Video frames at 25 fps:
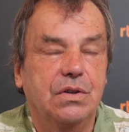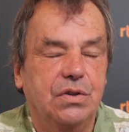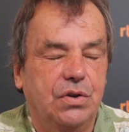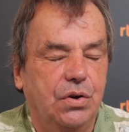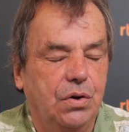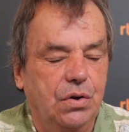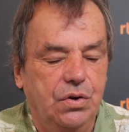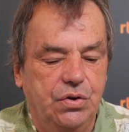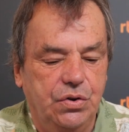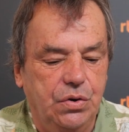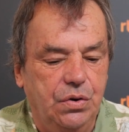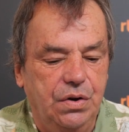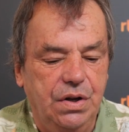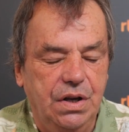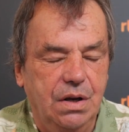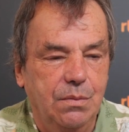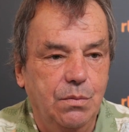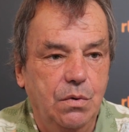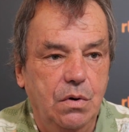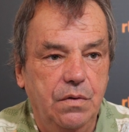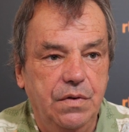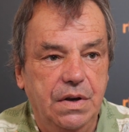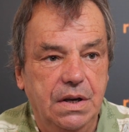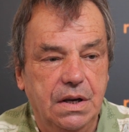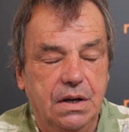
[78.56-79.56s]
sh shooting a
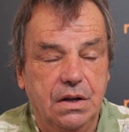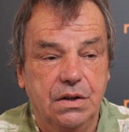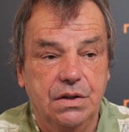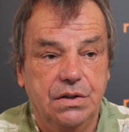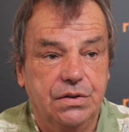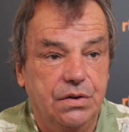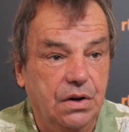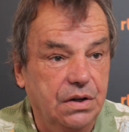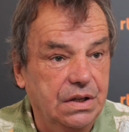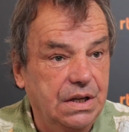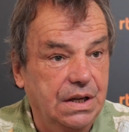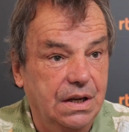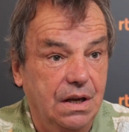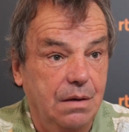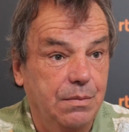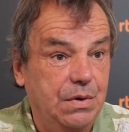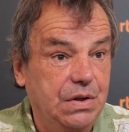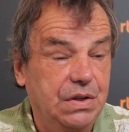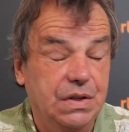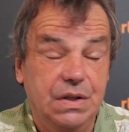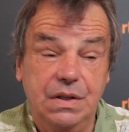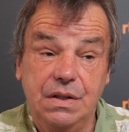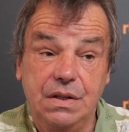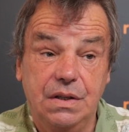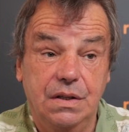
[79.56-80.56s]
movie, constructing
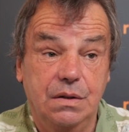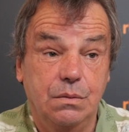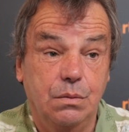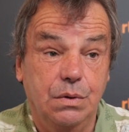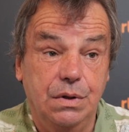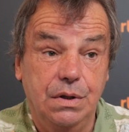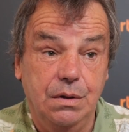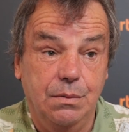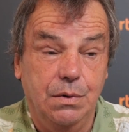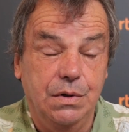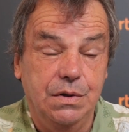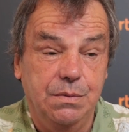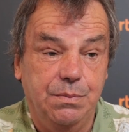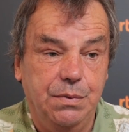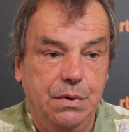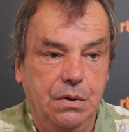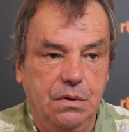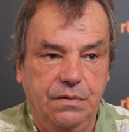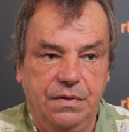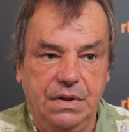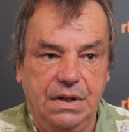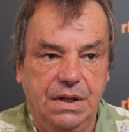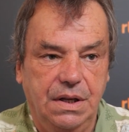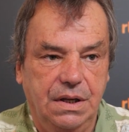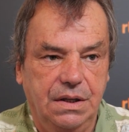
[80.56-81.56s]
images is one of the most
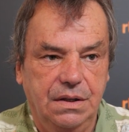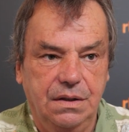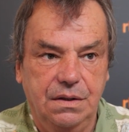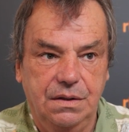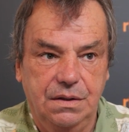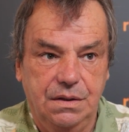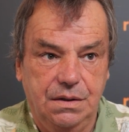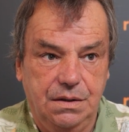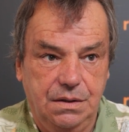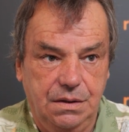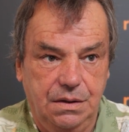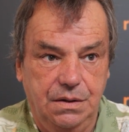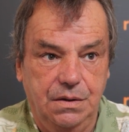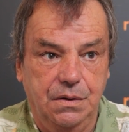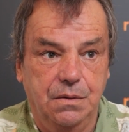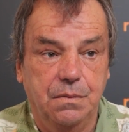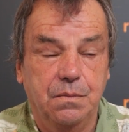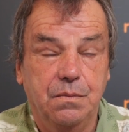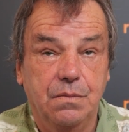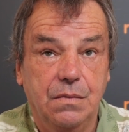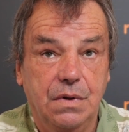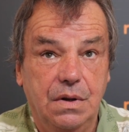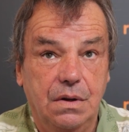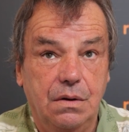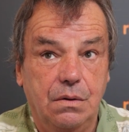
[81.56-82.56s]
beautiful things, you know,
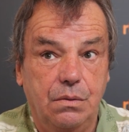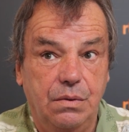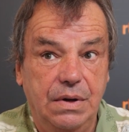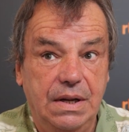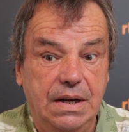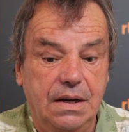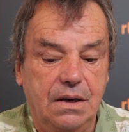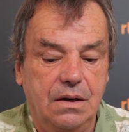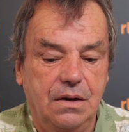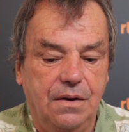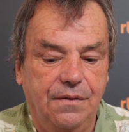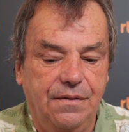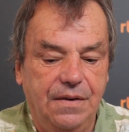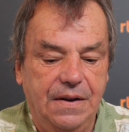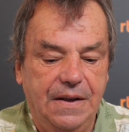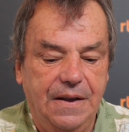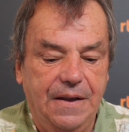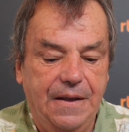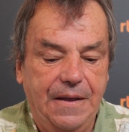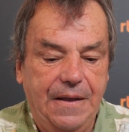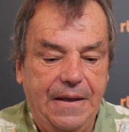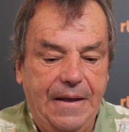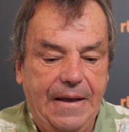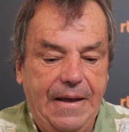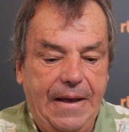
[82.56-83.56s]
really
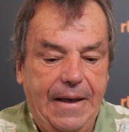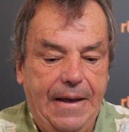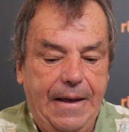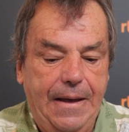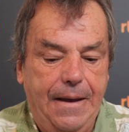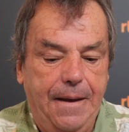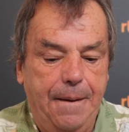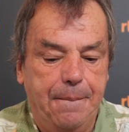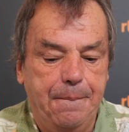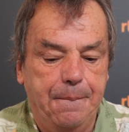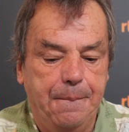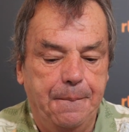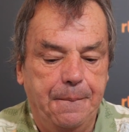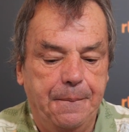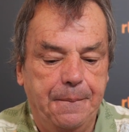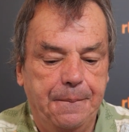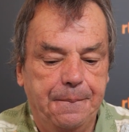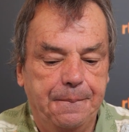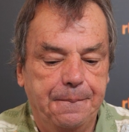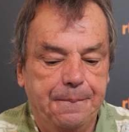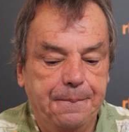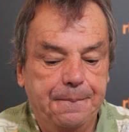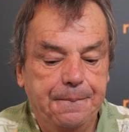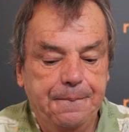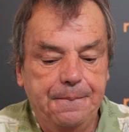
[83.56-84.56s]
lovely. Um,
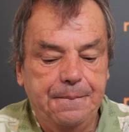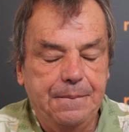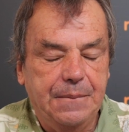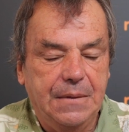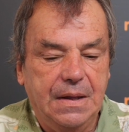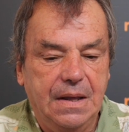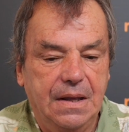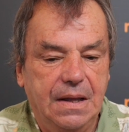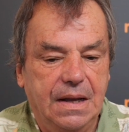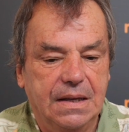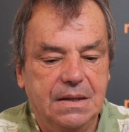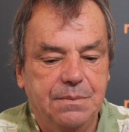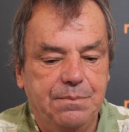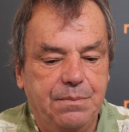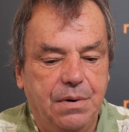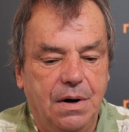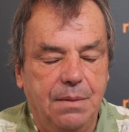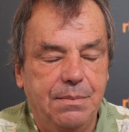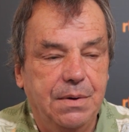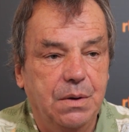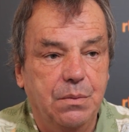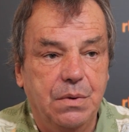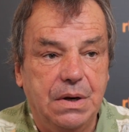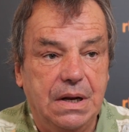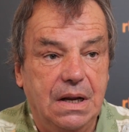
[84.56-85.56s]
that's
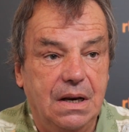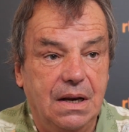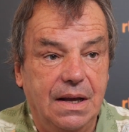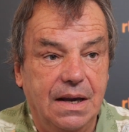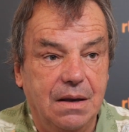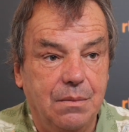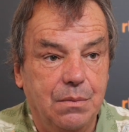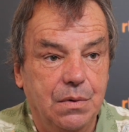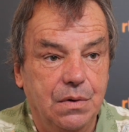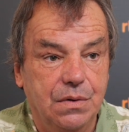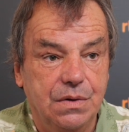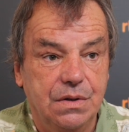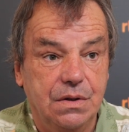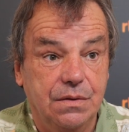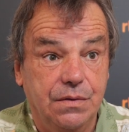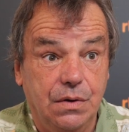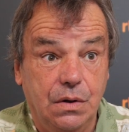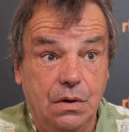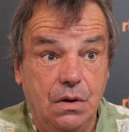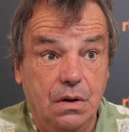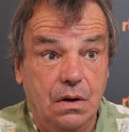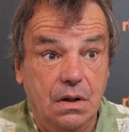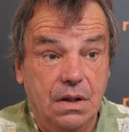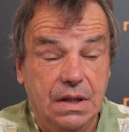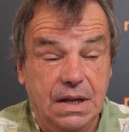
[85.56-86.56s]
probably what I like most of
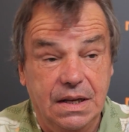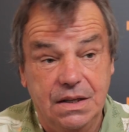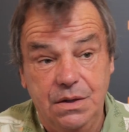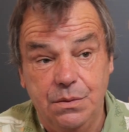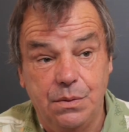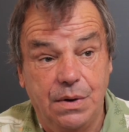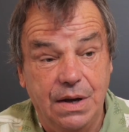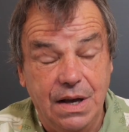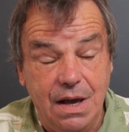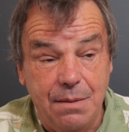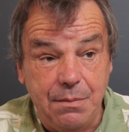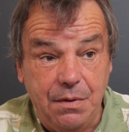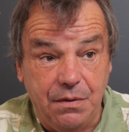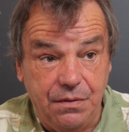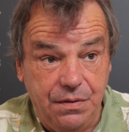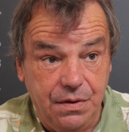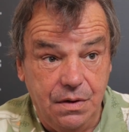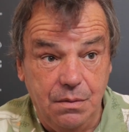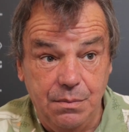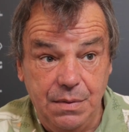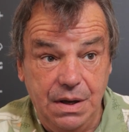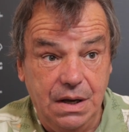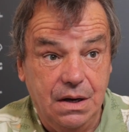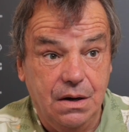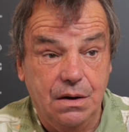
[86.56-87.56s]
all. That's why I'm a
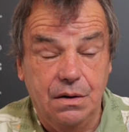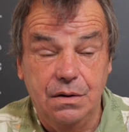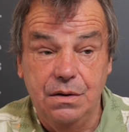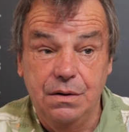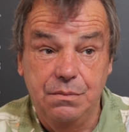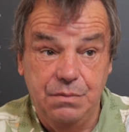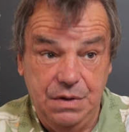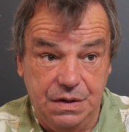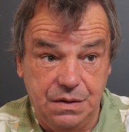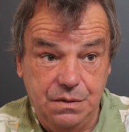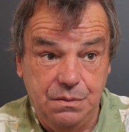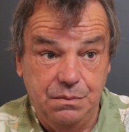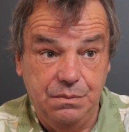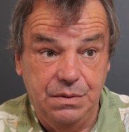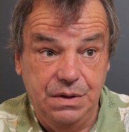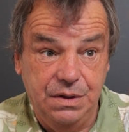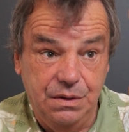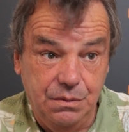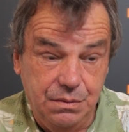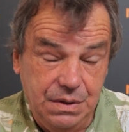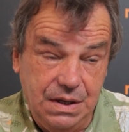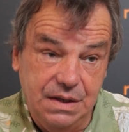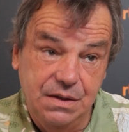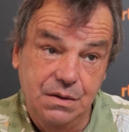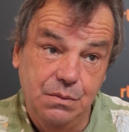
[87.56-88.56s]
filmmaker. That's, you
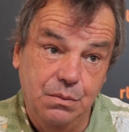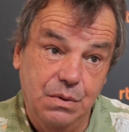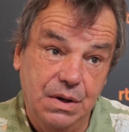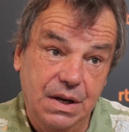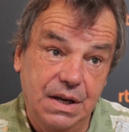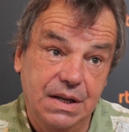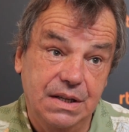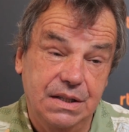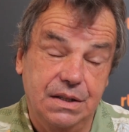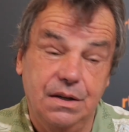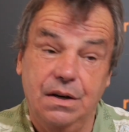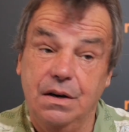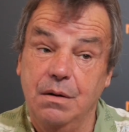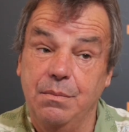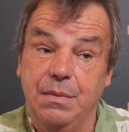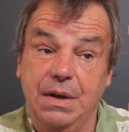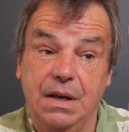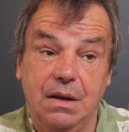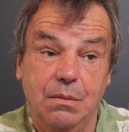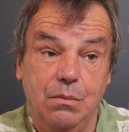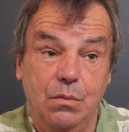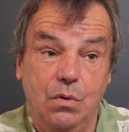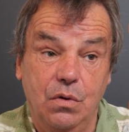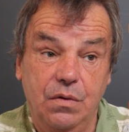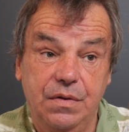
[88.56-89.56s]
know, that's why I started
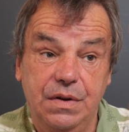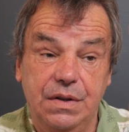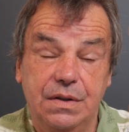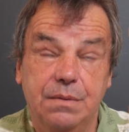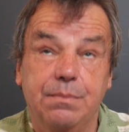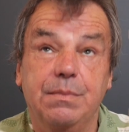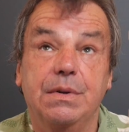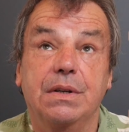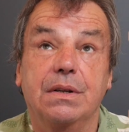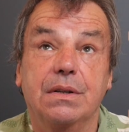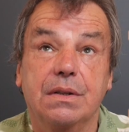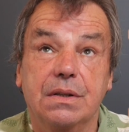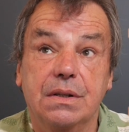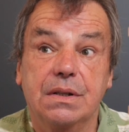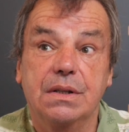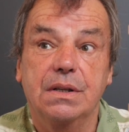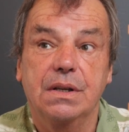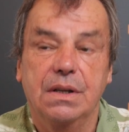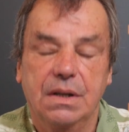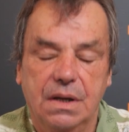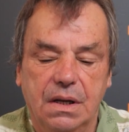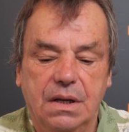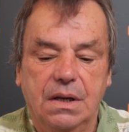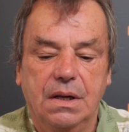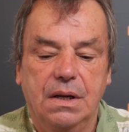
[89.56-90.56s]
making movies because
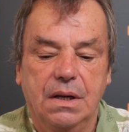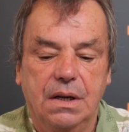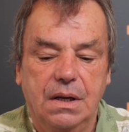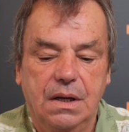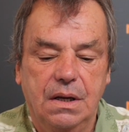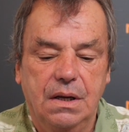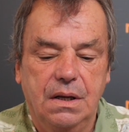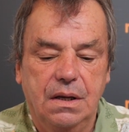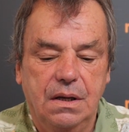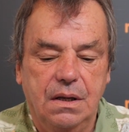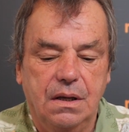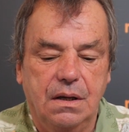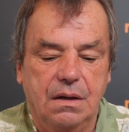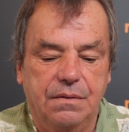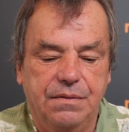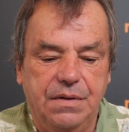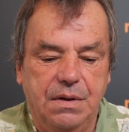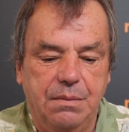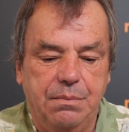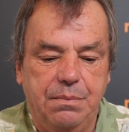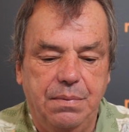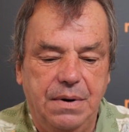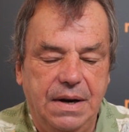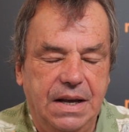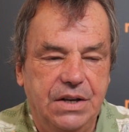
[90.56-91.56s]
of
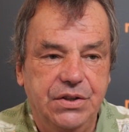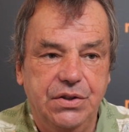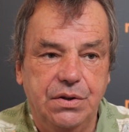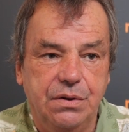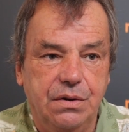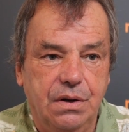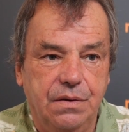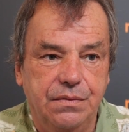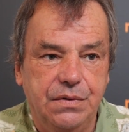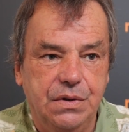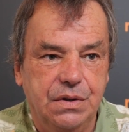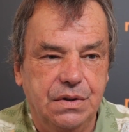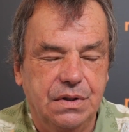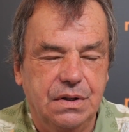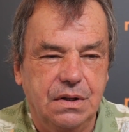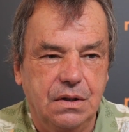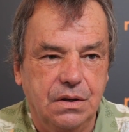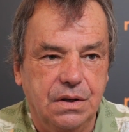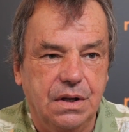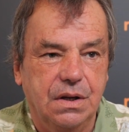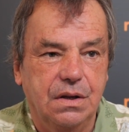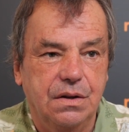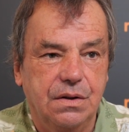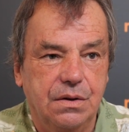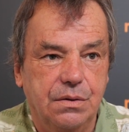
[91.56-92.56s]
the pleasure of just
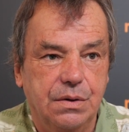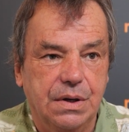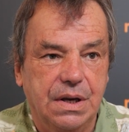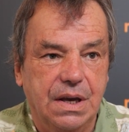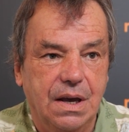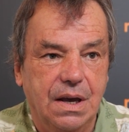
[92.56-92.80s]
looking through a